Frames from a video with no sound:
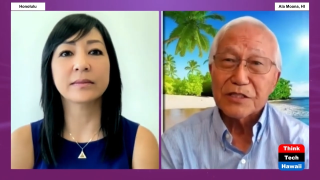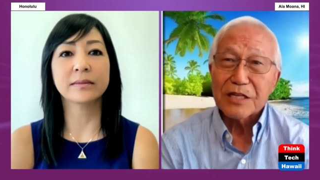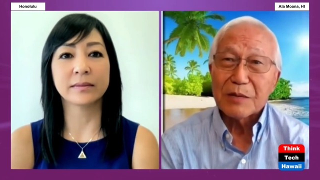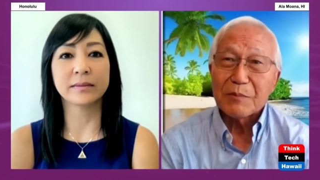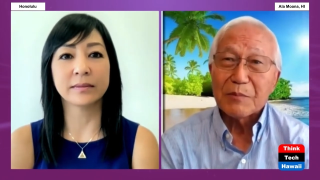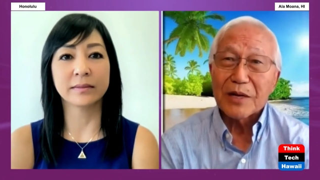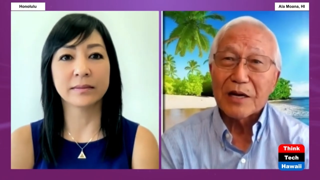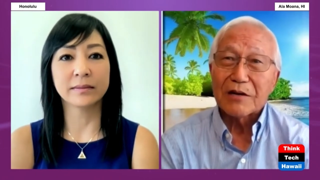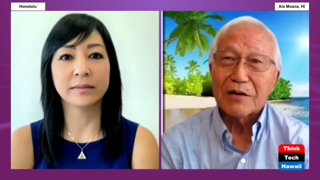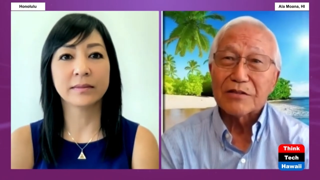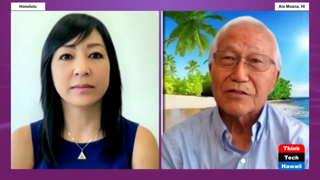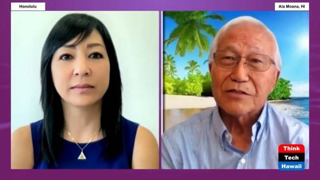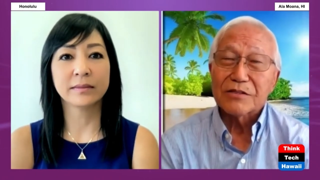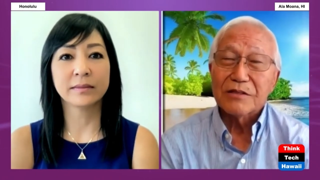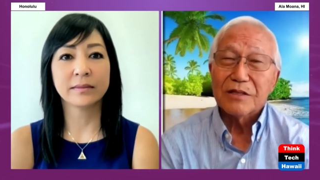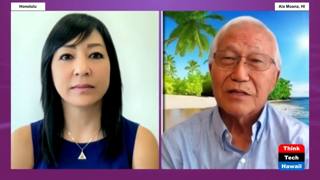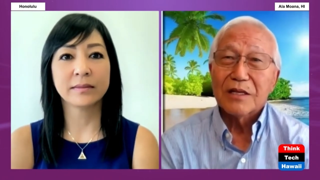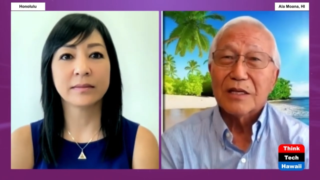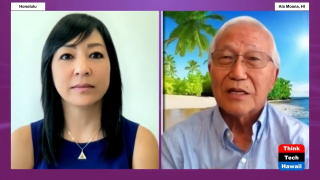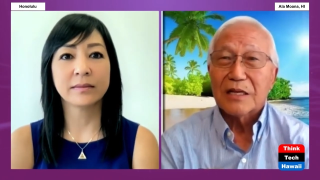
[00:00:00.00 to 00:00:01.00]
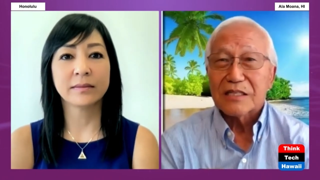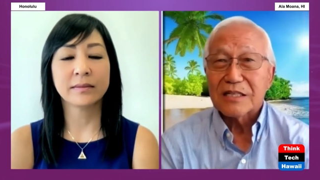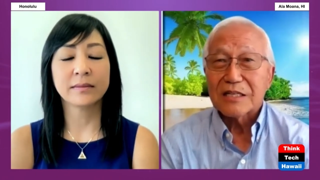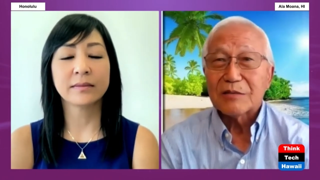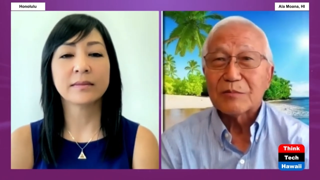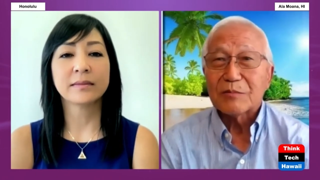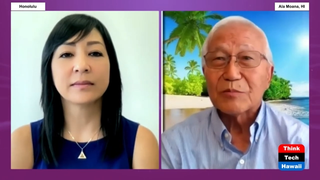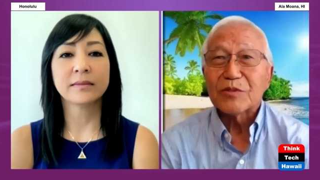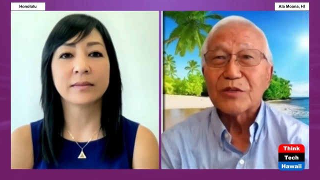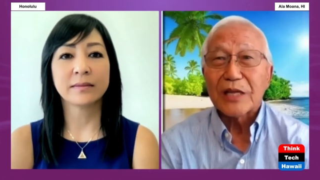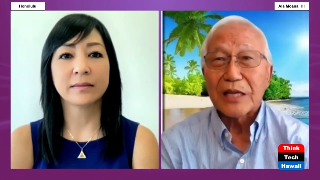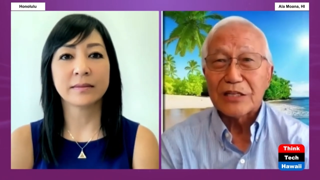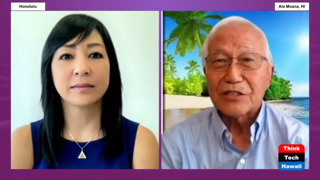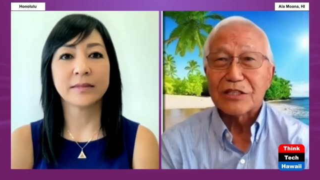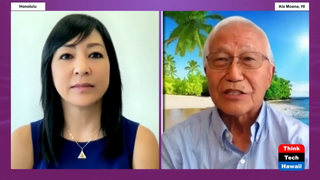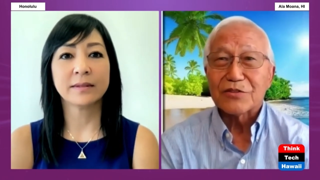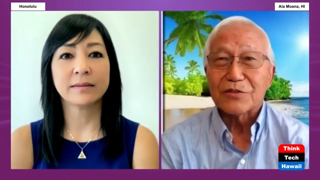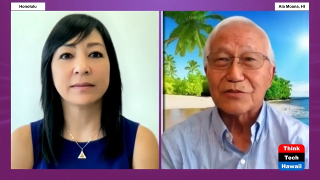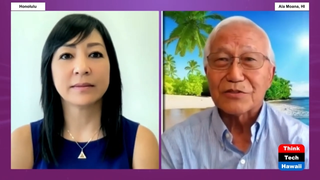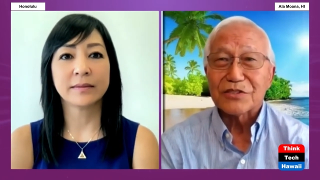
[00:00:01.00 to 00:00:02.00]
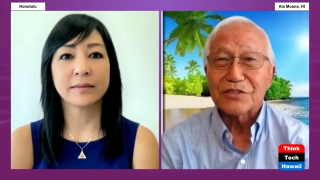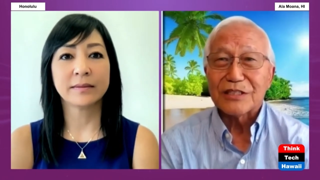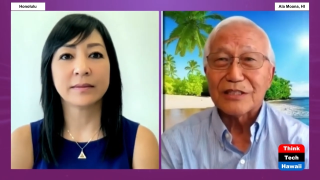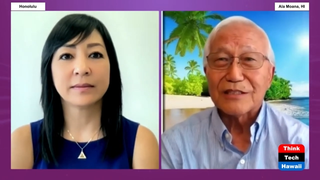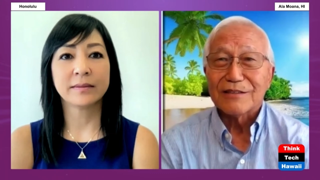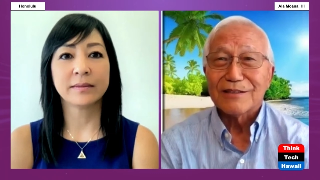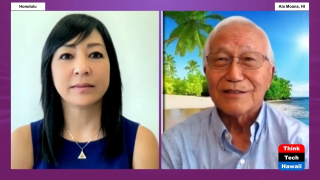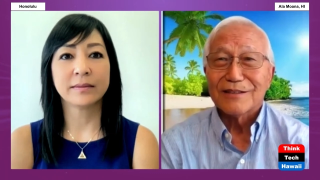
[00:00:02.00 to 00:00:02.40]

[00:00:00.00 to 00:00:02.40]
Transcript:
Speaker 1: first time buyers. And I sent them to HHOC.